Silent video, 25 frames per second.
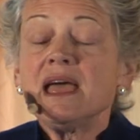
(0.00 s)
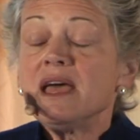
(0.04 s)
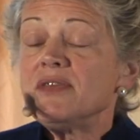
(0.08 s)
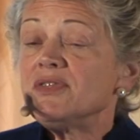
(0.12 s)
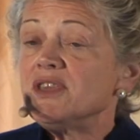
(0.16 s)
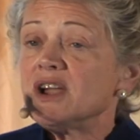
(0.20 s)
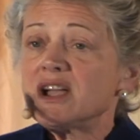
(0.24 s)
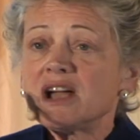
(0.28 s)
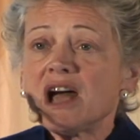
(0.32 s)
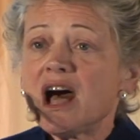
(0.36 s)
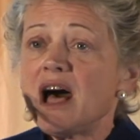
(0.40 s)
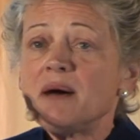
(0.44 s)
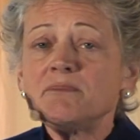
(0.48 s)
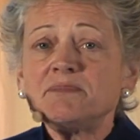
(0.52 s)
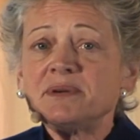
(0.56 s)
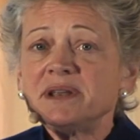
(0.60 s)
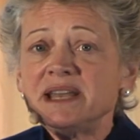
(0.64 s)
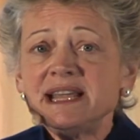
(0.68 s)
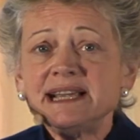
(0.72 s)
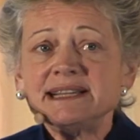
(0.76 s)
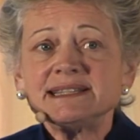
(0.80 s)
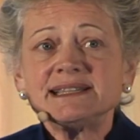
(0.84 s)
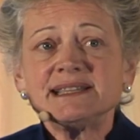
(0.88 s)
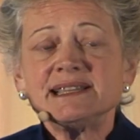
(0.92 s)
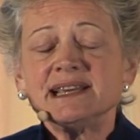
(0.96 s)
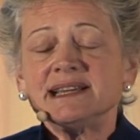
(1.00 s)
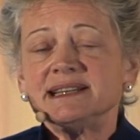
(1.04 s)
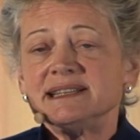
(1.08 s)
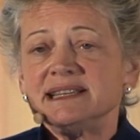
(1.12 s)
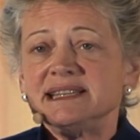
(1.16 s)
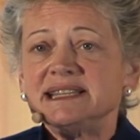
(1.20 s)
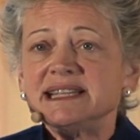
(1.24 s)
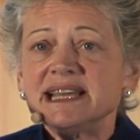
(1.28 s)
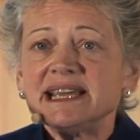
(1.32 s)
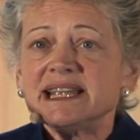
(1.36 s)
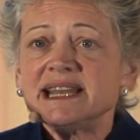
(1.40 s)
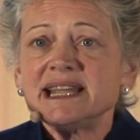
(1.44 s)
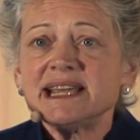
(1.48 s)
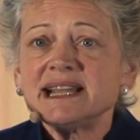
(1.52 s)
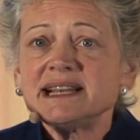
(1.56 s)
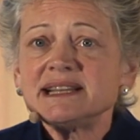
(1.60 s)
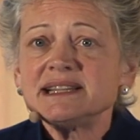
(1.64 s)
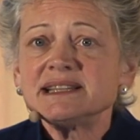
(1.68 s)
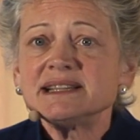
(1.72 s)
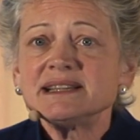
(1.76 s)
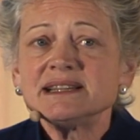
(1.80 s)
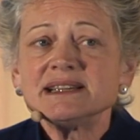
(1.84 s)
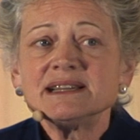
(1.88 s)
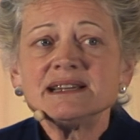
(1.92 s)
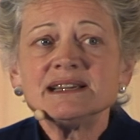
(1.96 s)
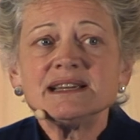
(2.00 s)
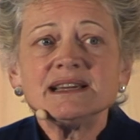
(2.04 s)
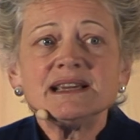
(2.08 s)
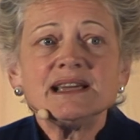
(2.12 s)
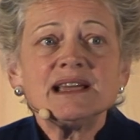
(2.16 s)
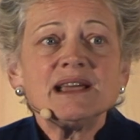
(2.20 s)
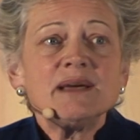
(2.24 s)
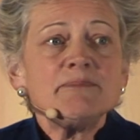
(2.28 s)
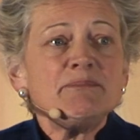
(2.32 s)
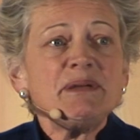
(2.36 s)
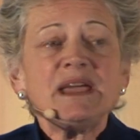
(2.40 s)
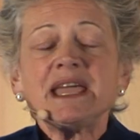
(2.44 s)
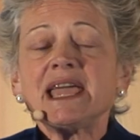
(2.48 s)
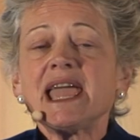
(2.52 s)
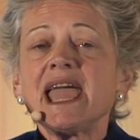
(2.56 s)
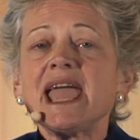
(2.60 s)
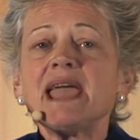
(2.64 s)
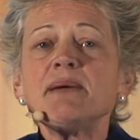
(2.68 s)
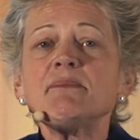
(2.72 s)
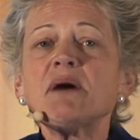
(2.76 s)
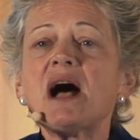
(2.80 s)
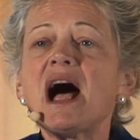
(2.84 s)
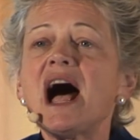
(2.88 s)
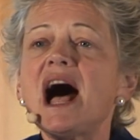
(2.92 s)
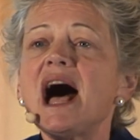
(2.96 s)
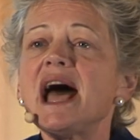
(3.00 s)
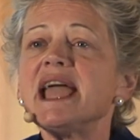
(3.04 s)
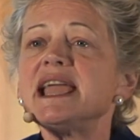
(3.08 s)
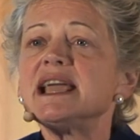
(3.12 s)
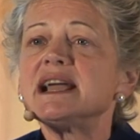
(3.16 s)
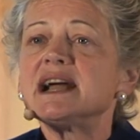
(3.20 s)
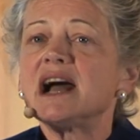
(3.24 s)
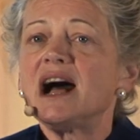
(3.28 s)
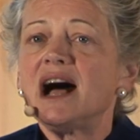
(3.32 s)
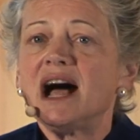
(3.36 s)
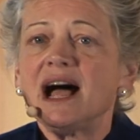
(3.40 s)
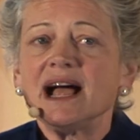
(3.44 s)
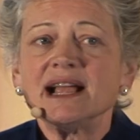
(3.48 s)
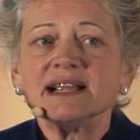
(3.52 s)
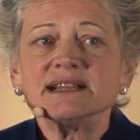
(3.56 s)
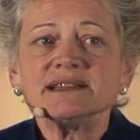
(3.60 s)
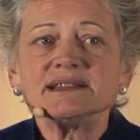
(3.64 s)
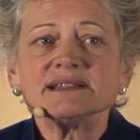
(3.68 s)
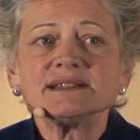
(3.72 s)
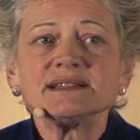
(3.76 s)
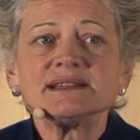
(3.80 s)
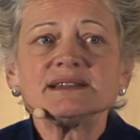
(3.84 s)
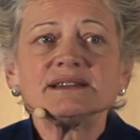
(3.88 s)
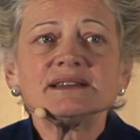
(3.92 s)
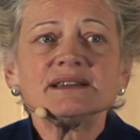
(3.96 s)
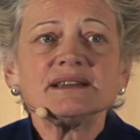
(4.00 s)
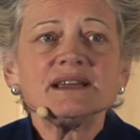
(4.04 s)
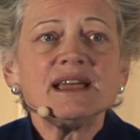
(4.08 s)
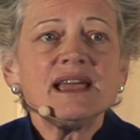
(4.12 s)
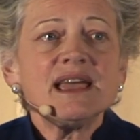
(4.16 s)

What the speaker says: The companies that did it became icons.